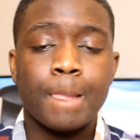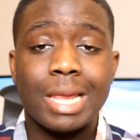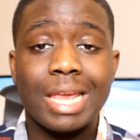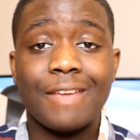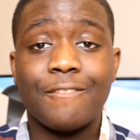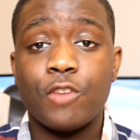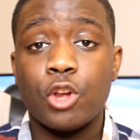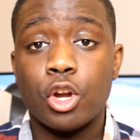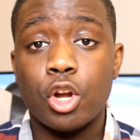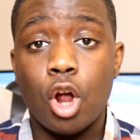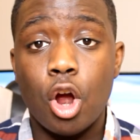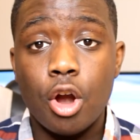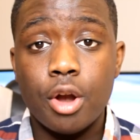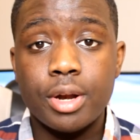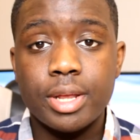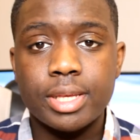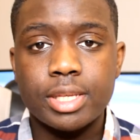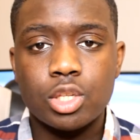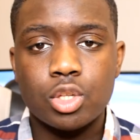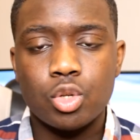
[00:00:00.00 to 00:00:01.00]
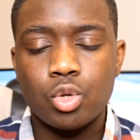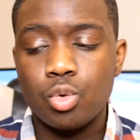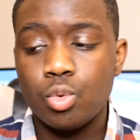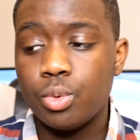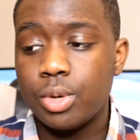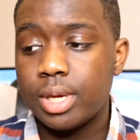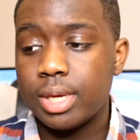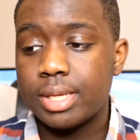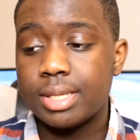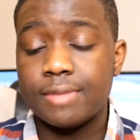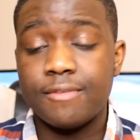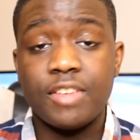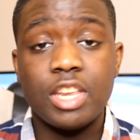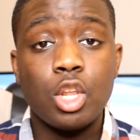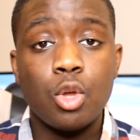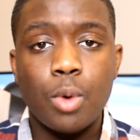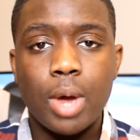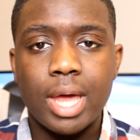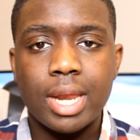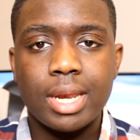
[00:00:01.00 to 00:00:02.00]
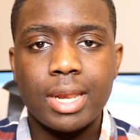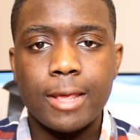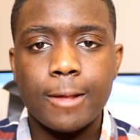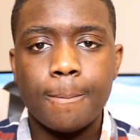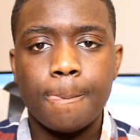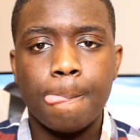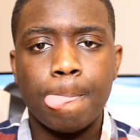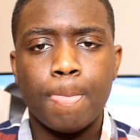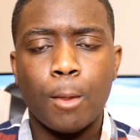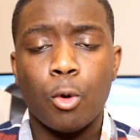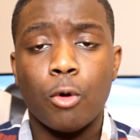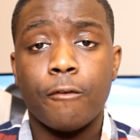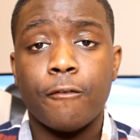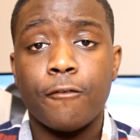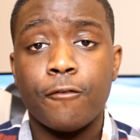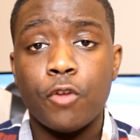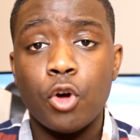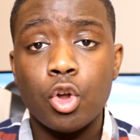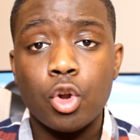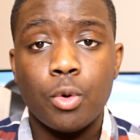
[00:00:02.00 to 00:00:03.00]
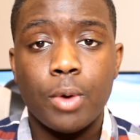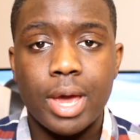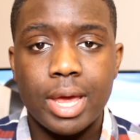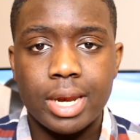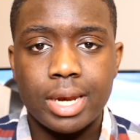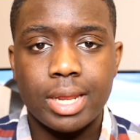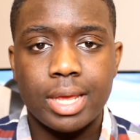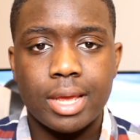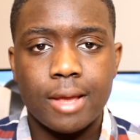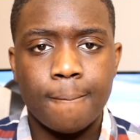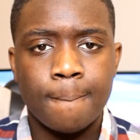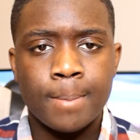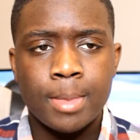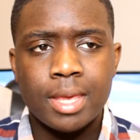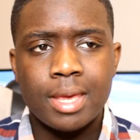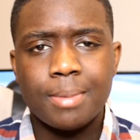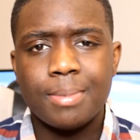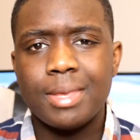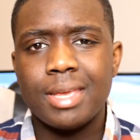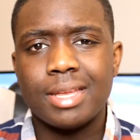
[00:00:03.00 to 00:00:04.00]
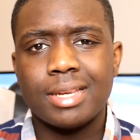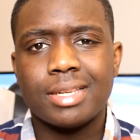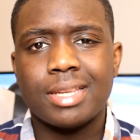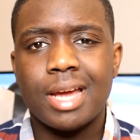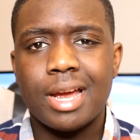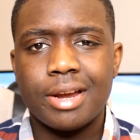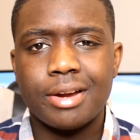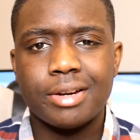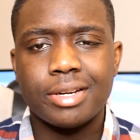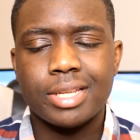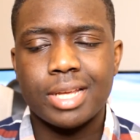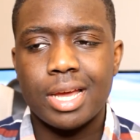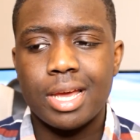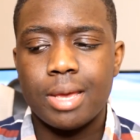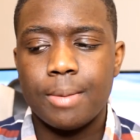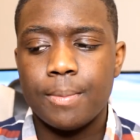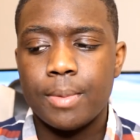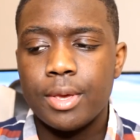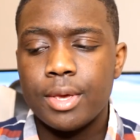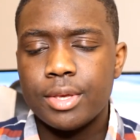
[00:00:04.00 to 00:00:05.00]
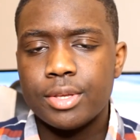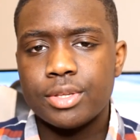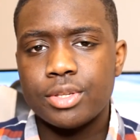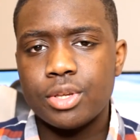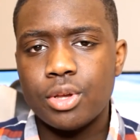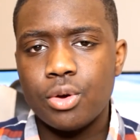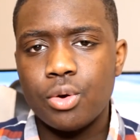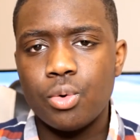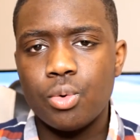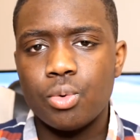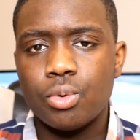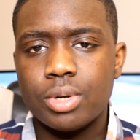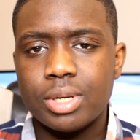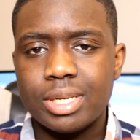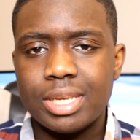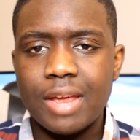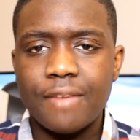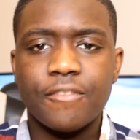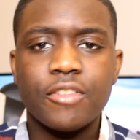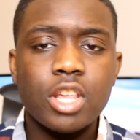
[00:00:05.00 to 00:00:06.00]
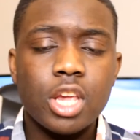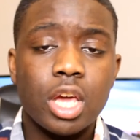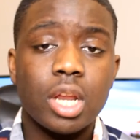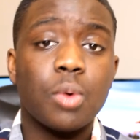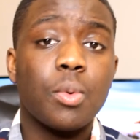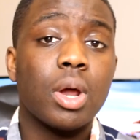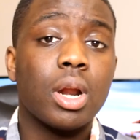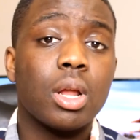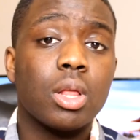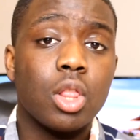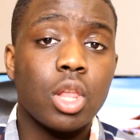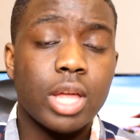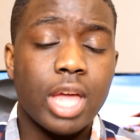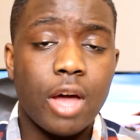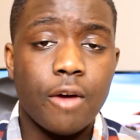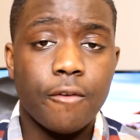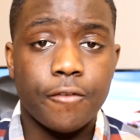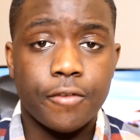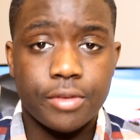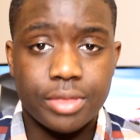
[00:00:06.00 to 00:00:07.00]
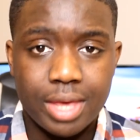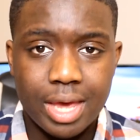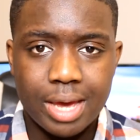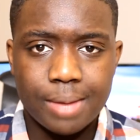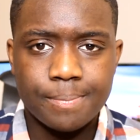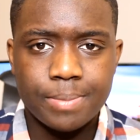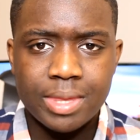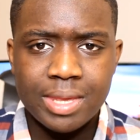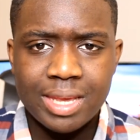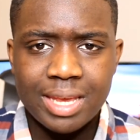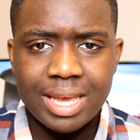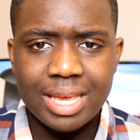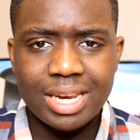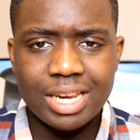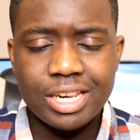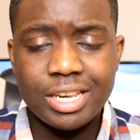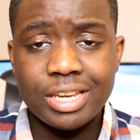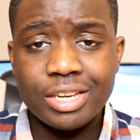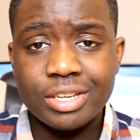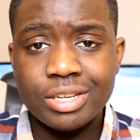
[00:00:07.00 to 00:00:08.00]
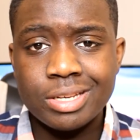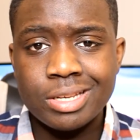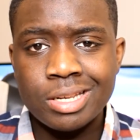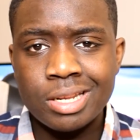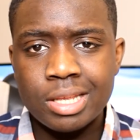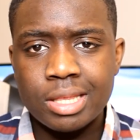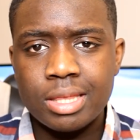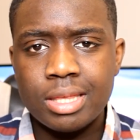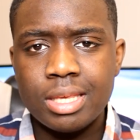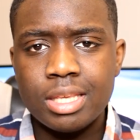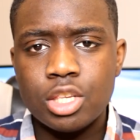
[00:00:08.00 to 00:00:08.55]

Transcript: if you're an artist who is video editing or photo editing the entire time. So definitely gonna wanna look out for that. In addition, the